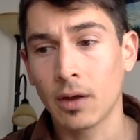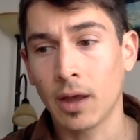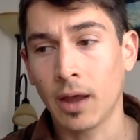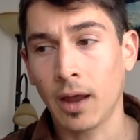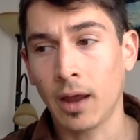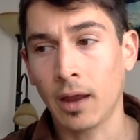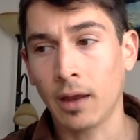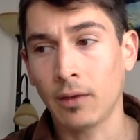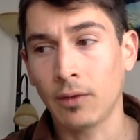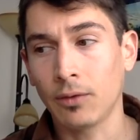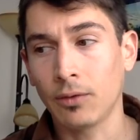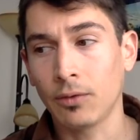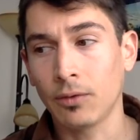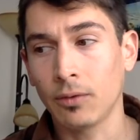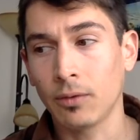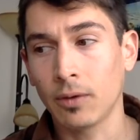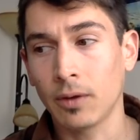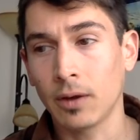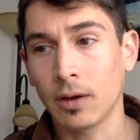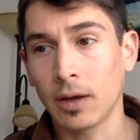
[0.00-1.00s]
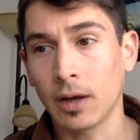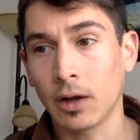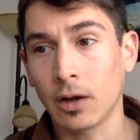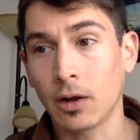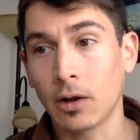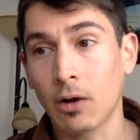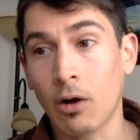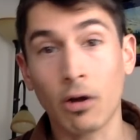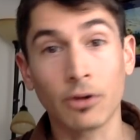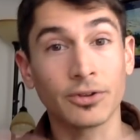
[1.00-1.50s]
and it
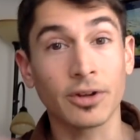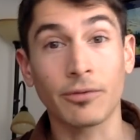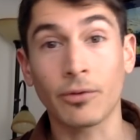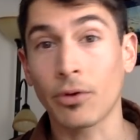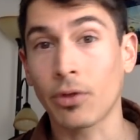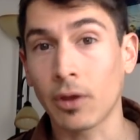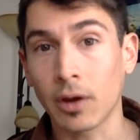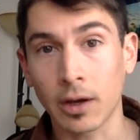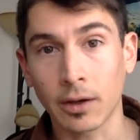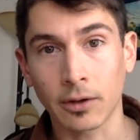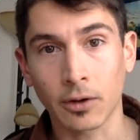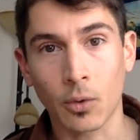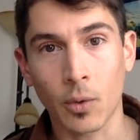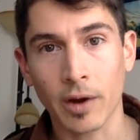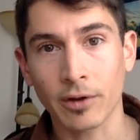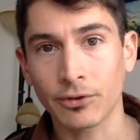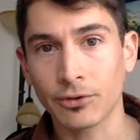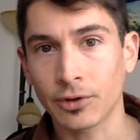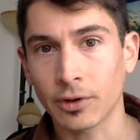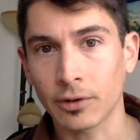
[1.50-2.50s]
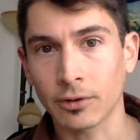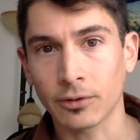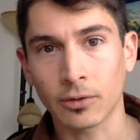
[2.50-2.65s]
calls everything into question.